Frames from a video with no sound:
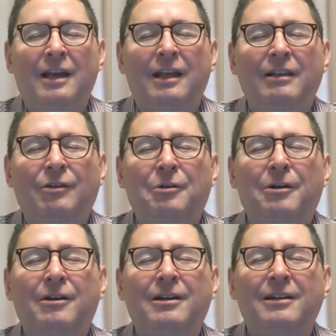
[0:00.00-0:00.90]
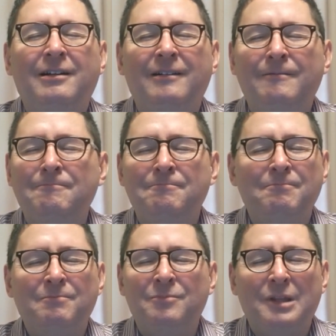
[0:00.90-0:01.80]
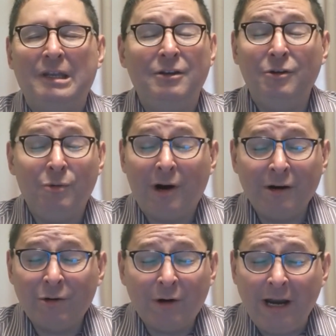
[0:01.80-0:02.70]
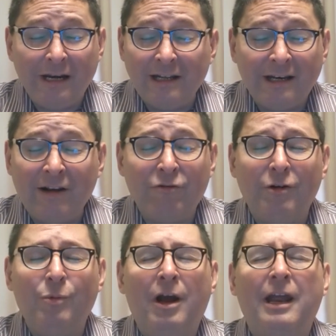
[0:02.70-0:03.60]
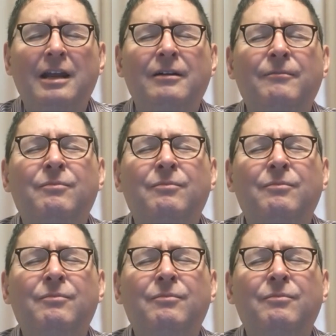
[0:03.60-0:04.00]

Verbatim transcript: And Lord, you are great in every way.